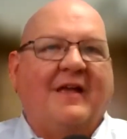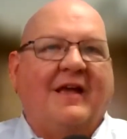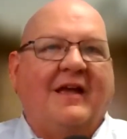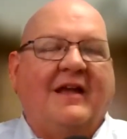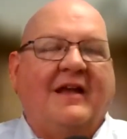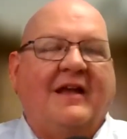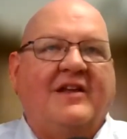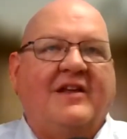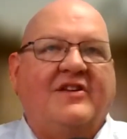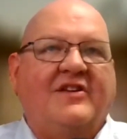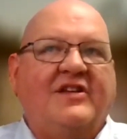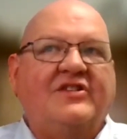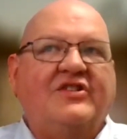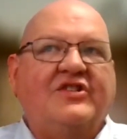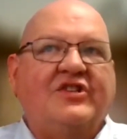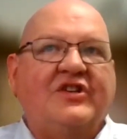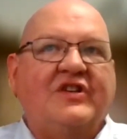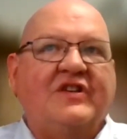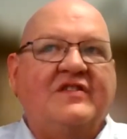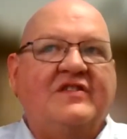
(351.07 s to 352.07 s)
In
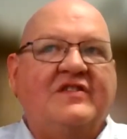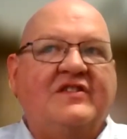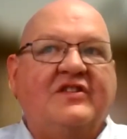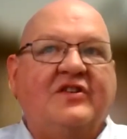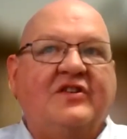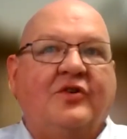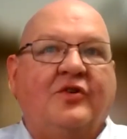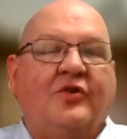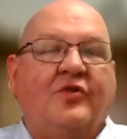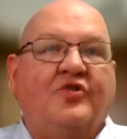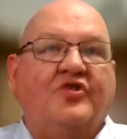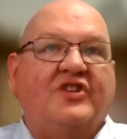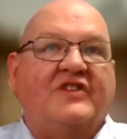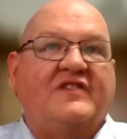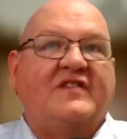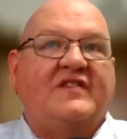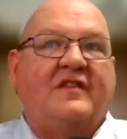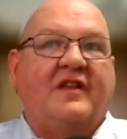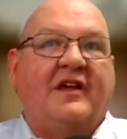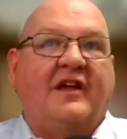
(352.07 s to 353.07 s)
addition to
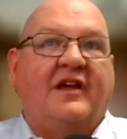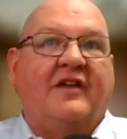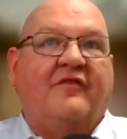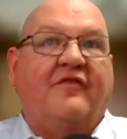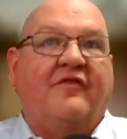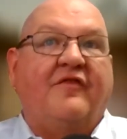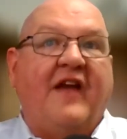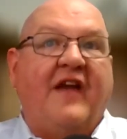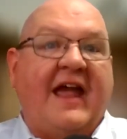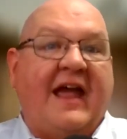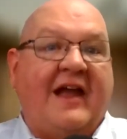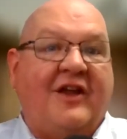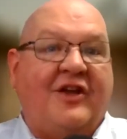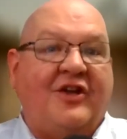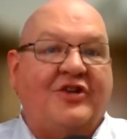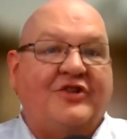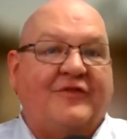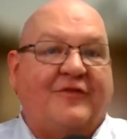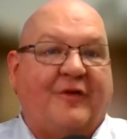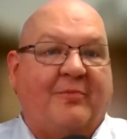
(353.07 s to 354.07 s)
just the
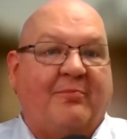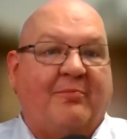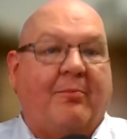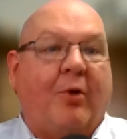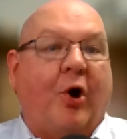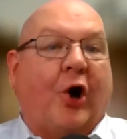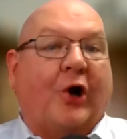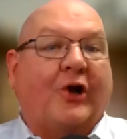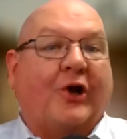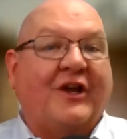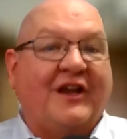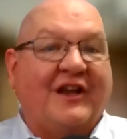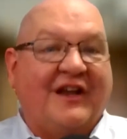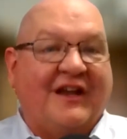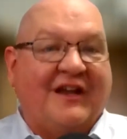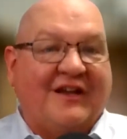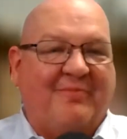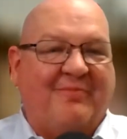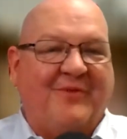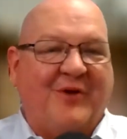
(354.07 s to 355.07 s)
advantage from
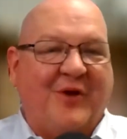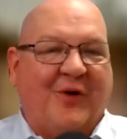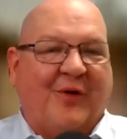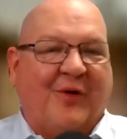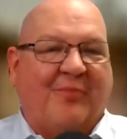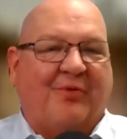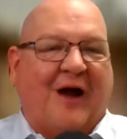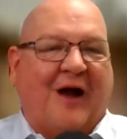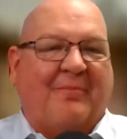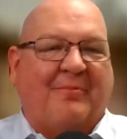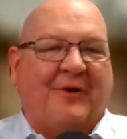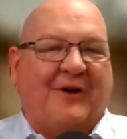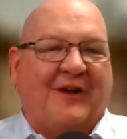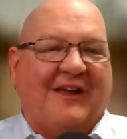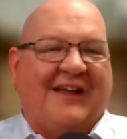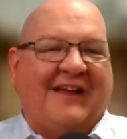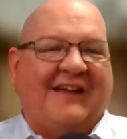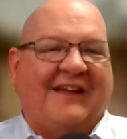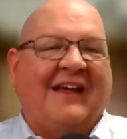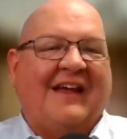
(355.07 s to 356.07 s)
marketing your
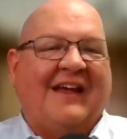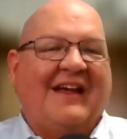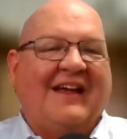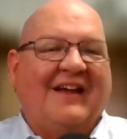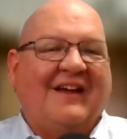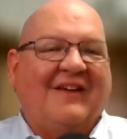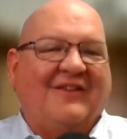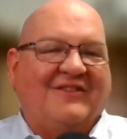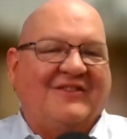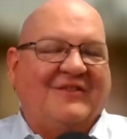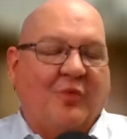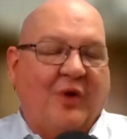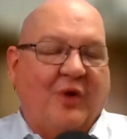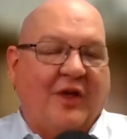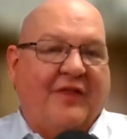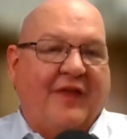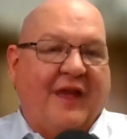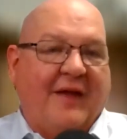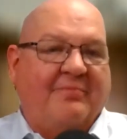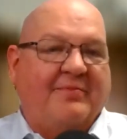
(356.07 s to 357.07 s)
property
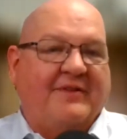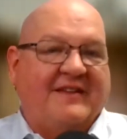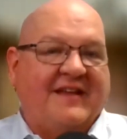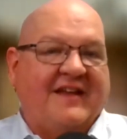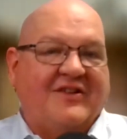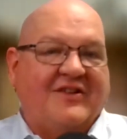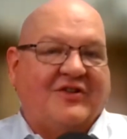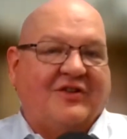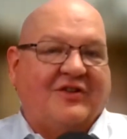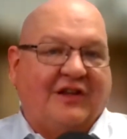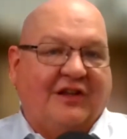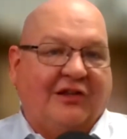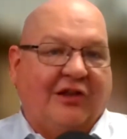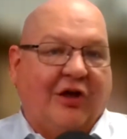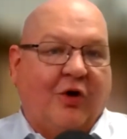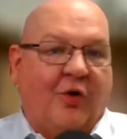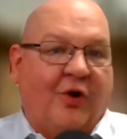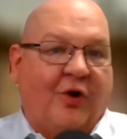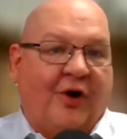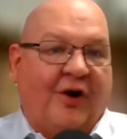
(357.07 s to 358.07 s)
with a potentially
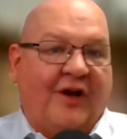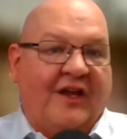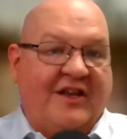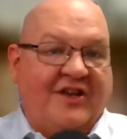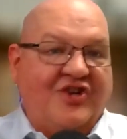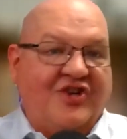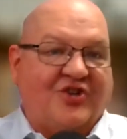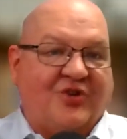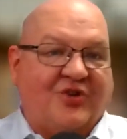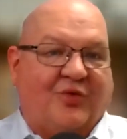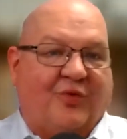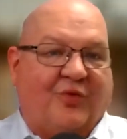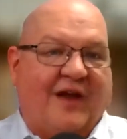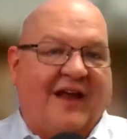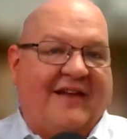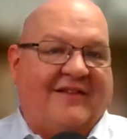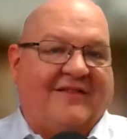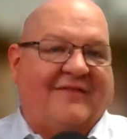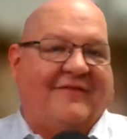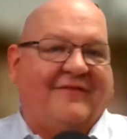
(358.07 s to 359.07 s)
lower initial
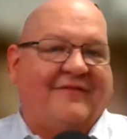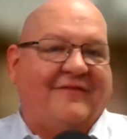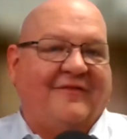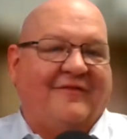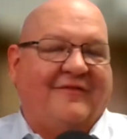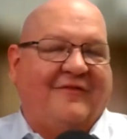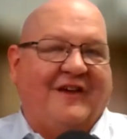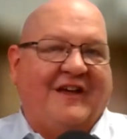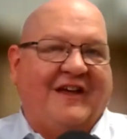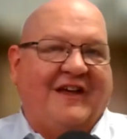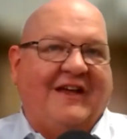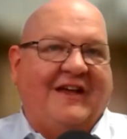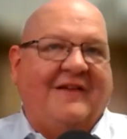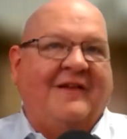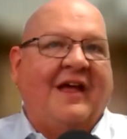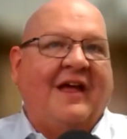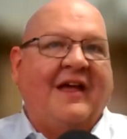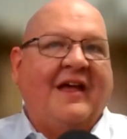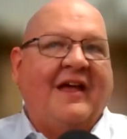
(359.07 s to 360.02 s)
rent fee,